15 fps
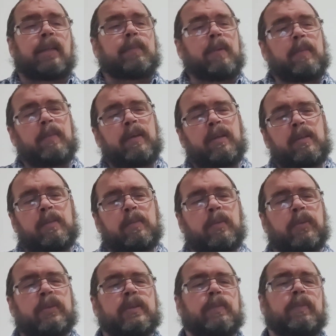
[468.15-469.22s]
They may be a little
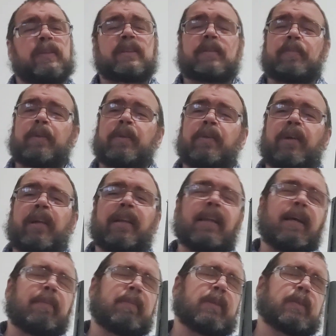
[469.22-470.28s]
more expensive, but they're not
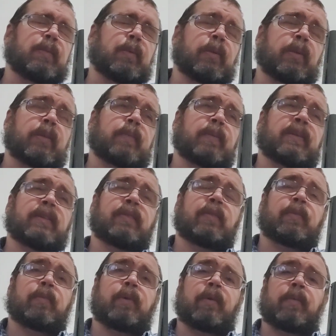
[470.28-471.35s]
that much more expensive
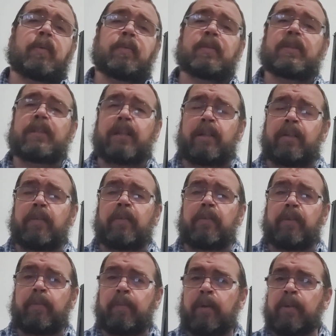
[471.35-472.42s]
than premium steel,
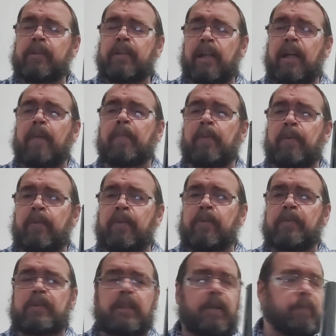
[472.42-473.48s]
the Boss copper,
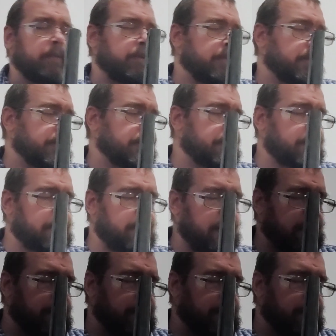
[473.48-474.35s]
those type of things.